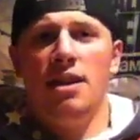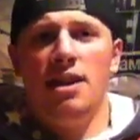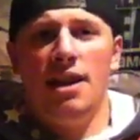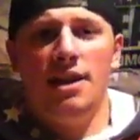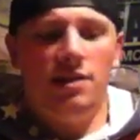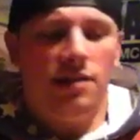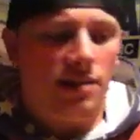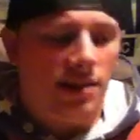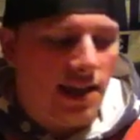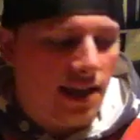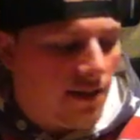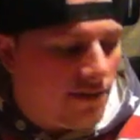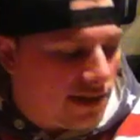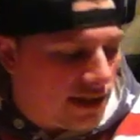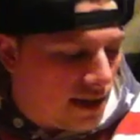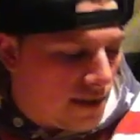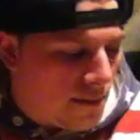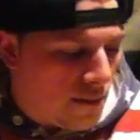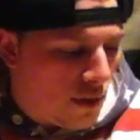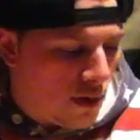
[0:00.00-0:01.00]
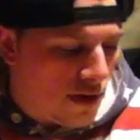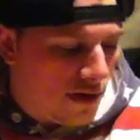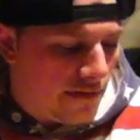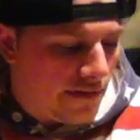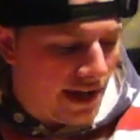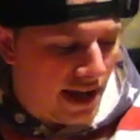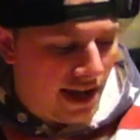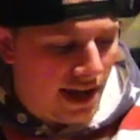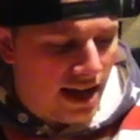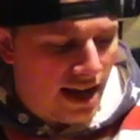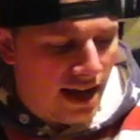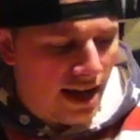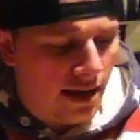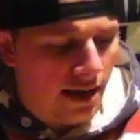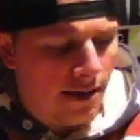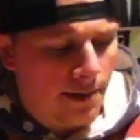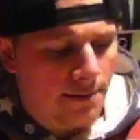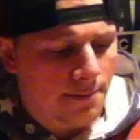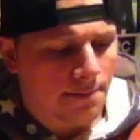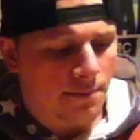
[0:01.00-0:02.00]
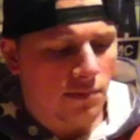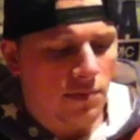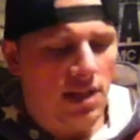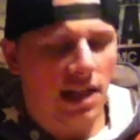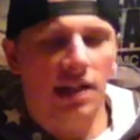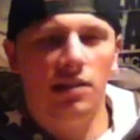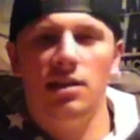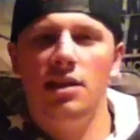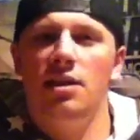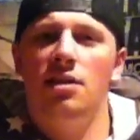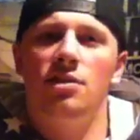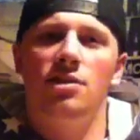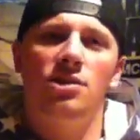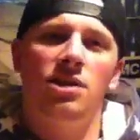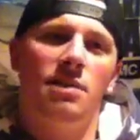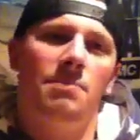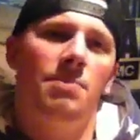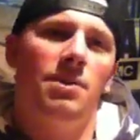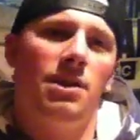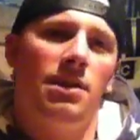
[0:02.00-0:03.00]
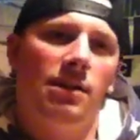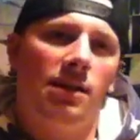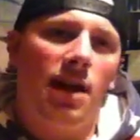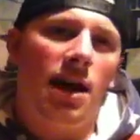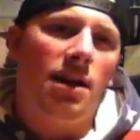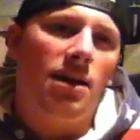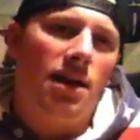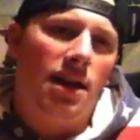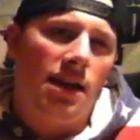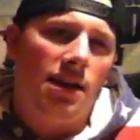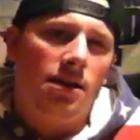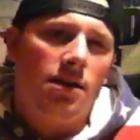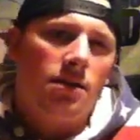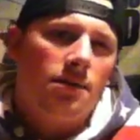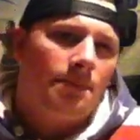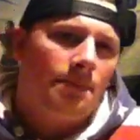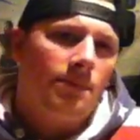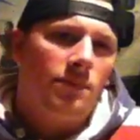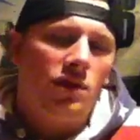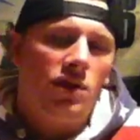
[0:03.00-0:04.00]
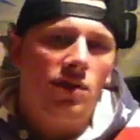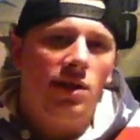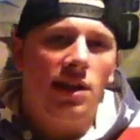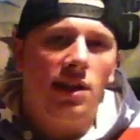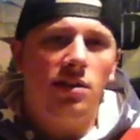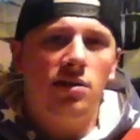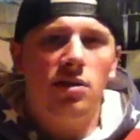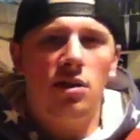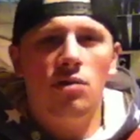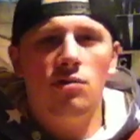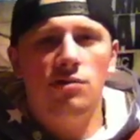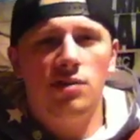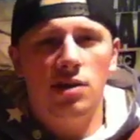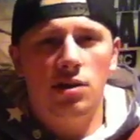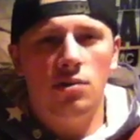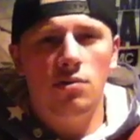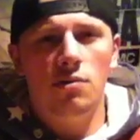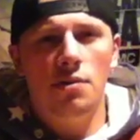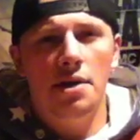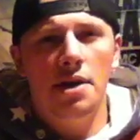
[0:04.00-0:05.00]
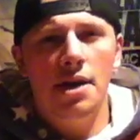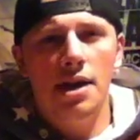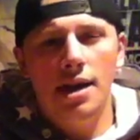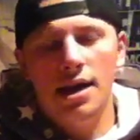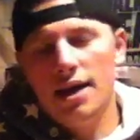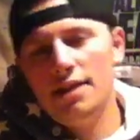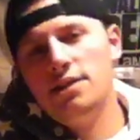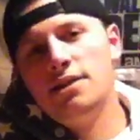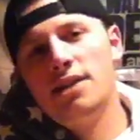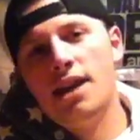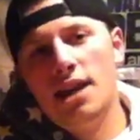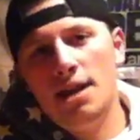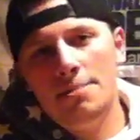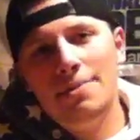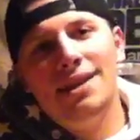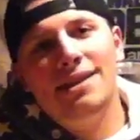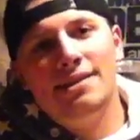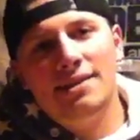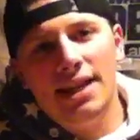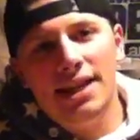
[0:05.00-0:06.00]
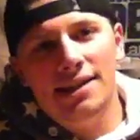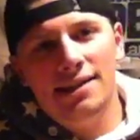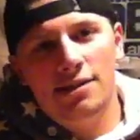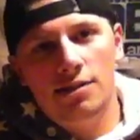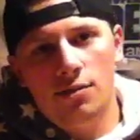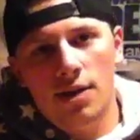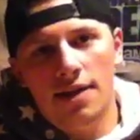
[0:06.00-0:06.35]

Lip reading: it just gives it more of a leadership, and kind of just your go-to. It makes sense.